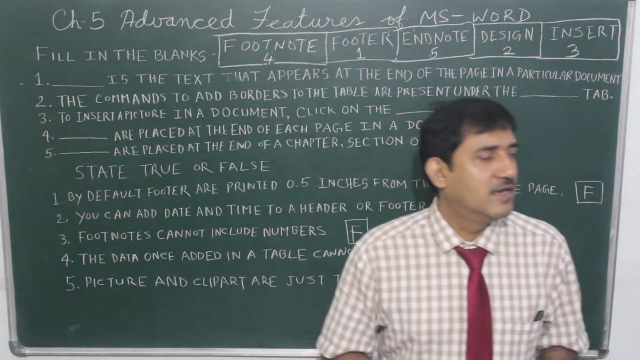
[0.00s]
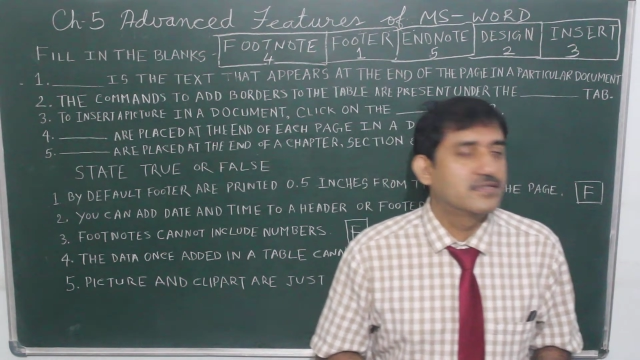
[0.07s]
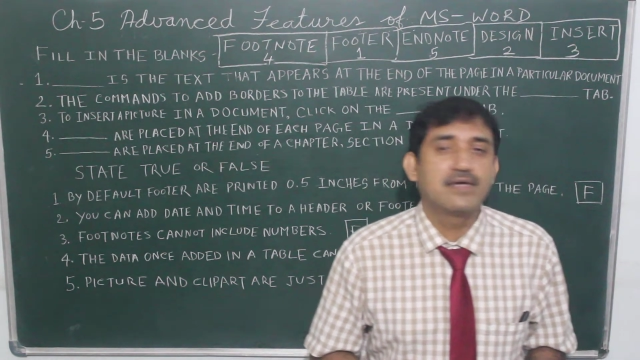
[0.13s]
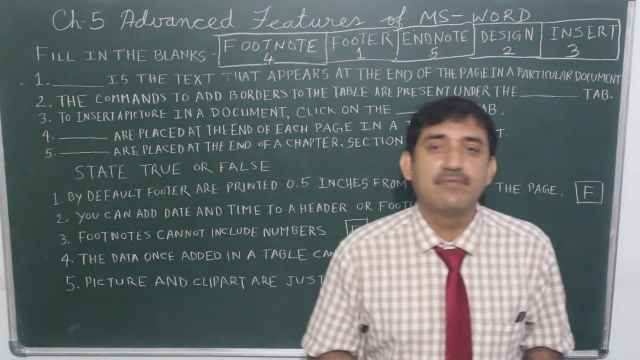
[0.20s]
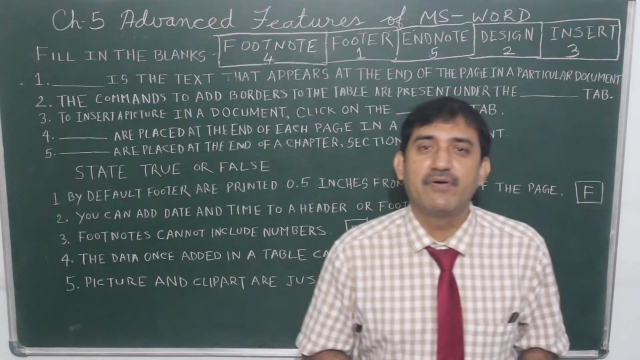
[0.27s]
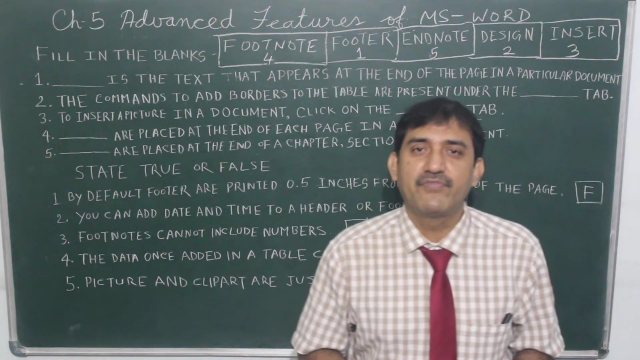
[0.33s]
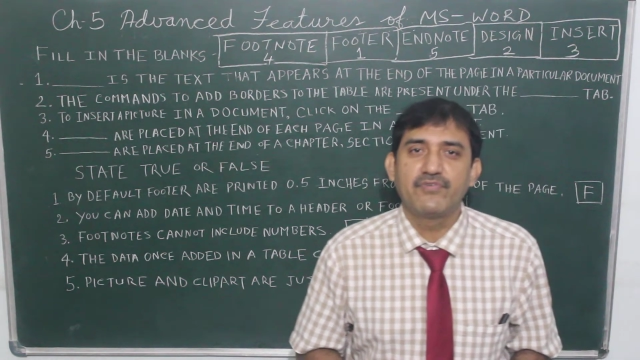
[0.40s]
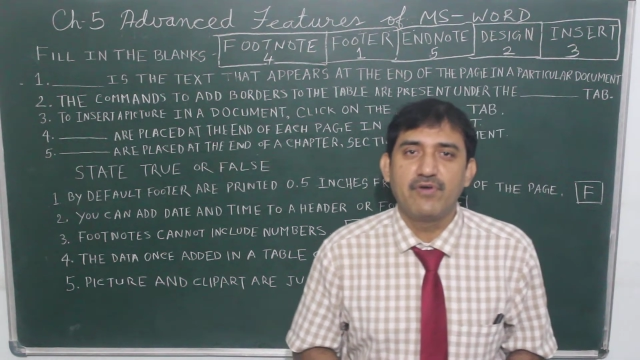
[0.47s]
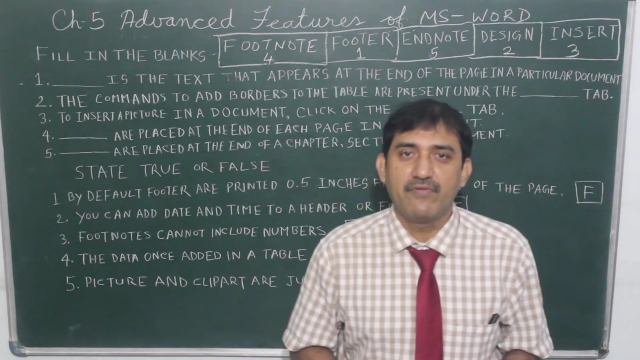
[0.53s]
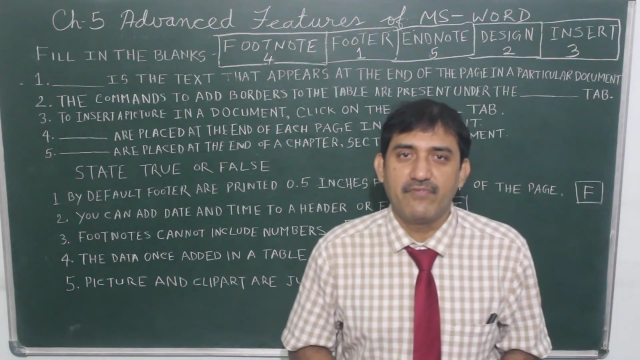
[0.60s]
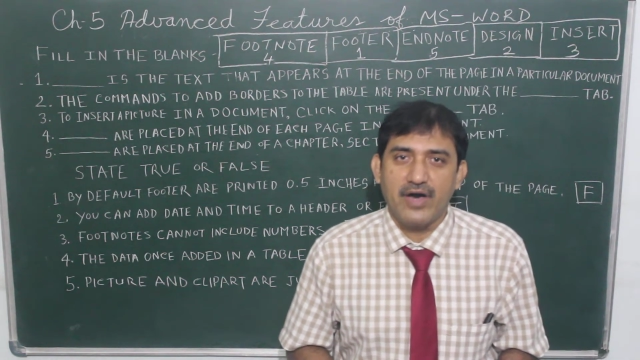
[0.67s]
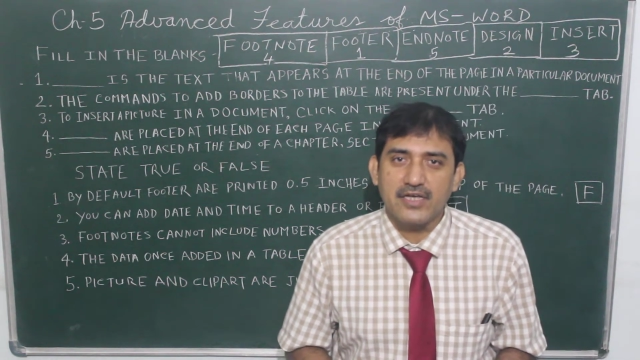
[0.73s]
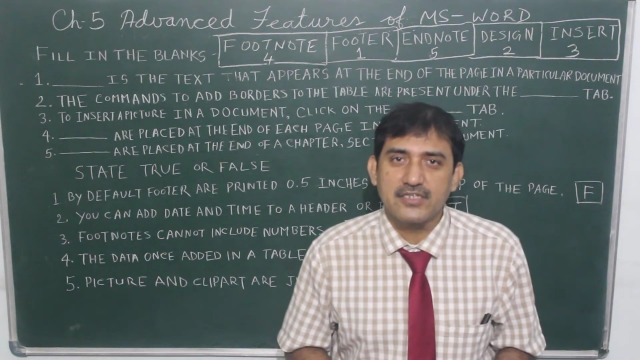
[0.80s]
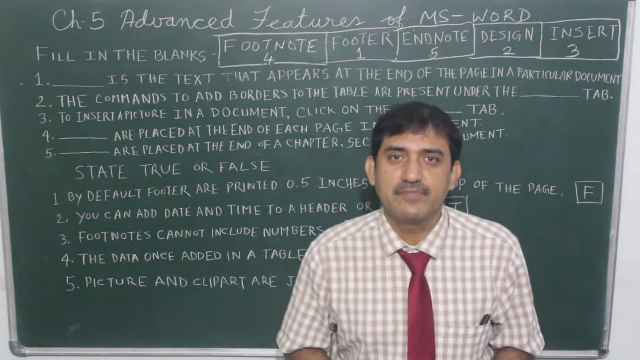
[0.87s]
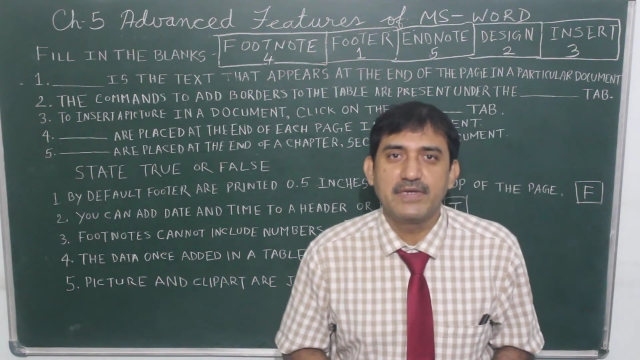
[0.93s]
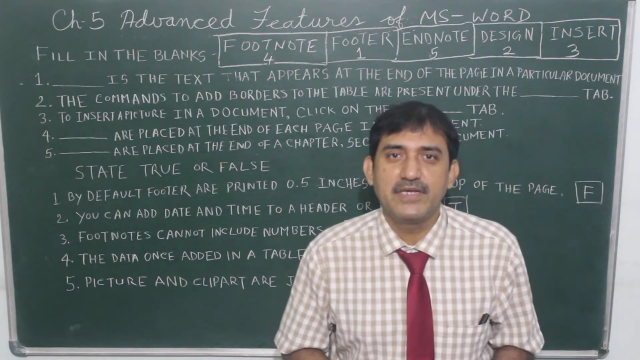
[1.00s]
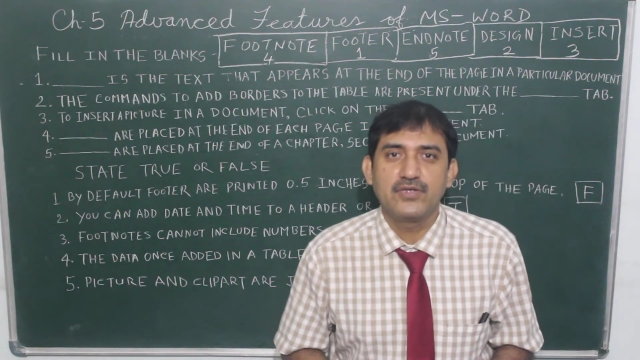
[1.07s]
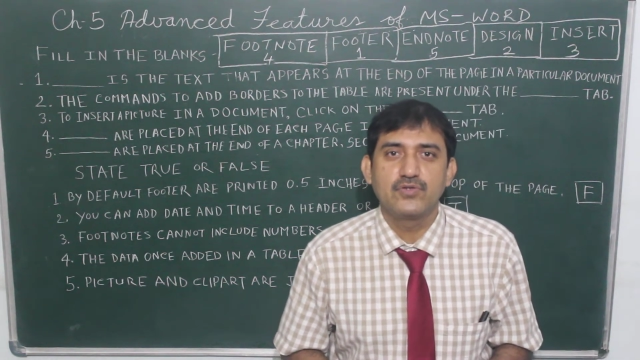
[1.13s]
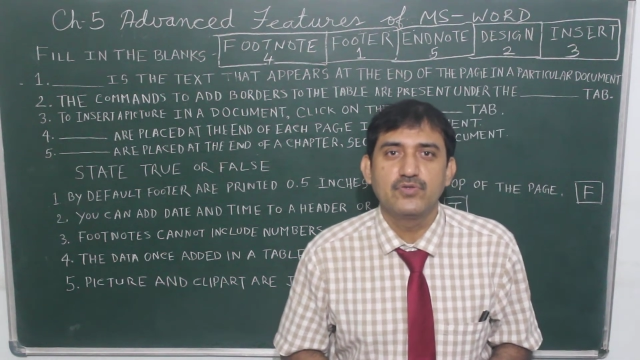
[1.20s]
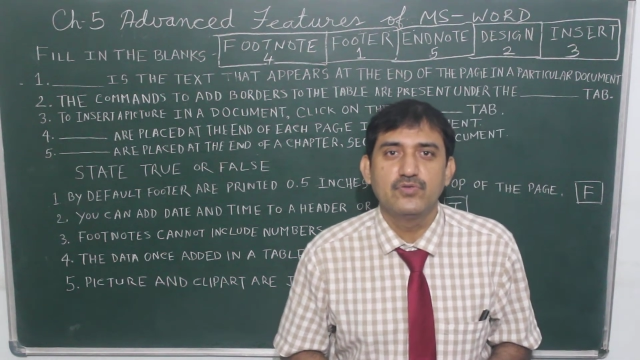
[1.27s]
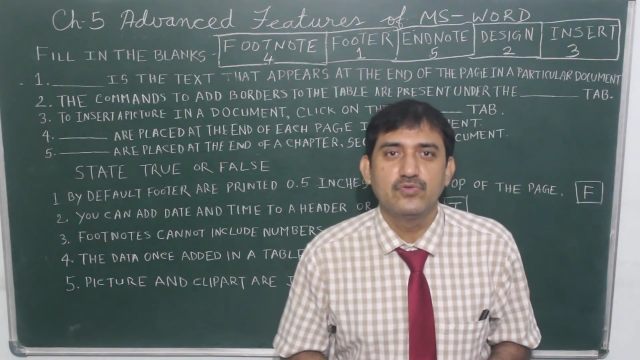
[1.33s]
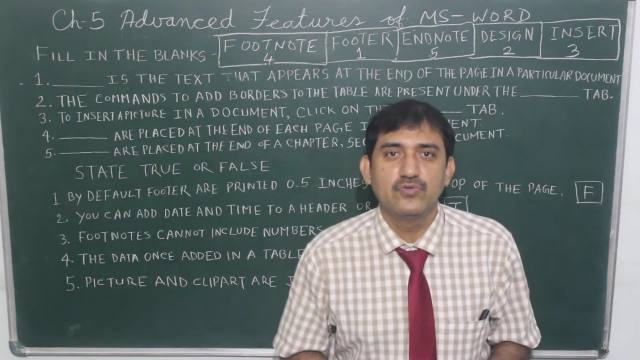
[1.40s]
Some of you have asked me
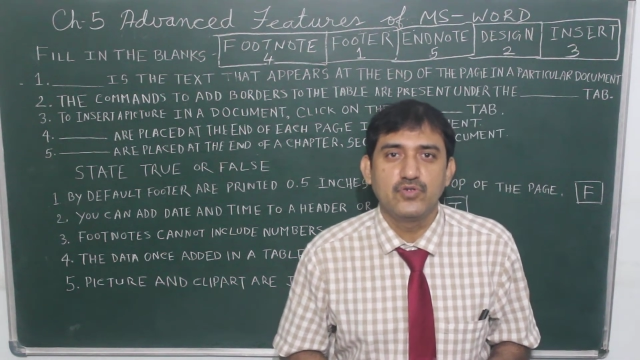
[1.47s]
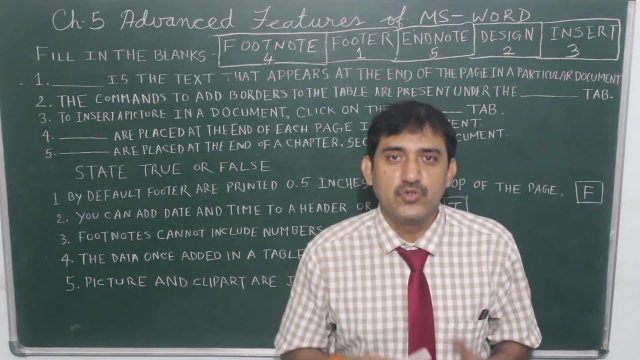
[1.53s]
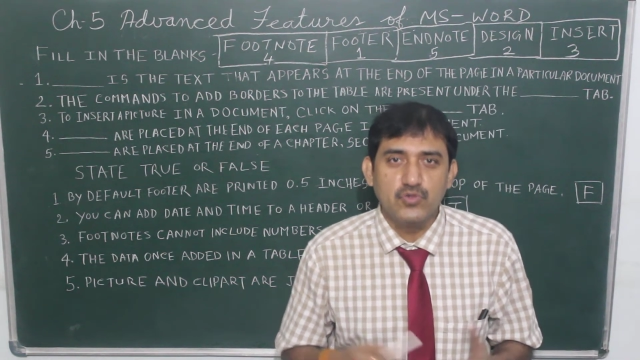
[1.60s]
to